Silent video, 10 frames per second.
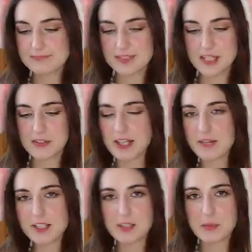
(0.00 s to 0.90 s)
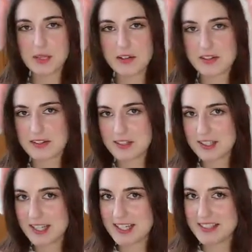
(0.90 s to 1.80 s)
there you have that comparison
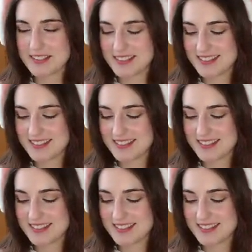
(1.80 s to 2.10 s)
again.